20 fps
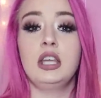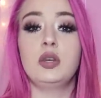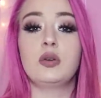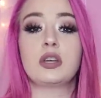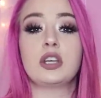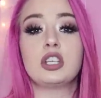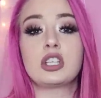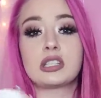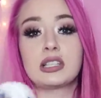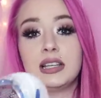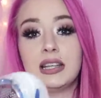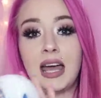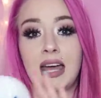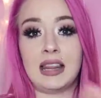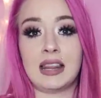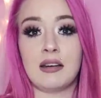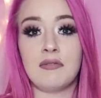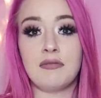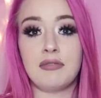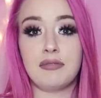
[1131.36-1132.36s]
you can just
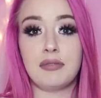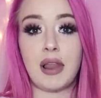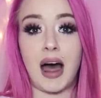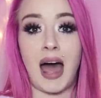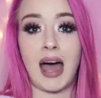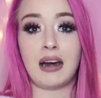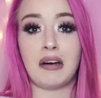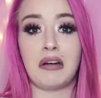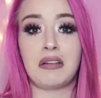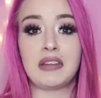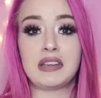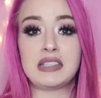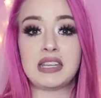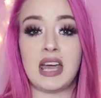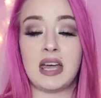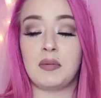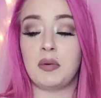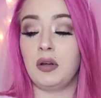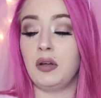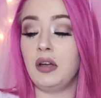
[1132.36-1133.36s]
lay them flat on the
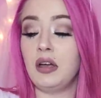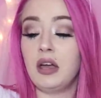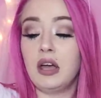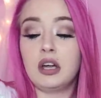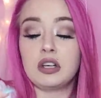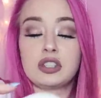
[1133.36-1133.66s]
table,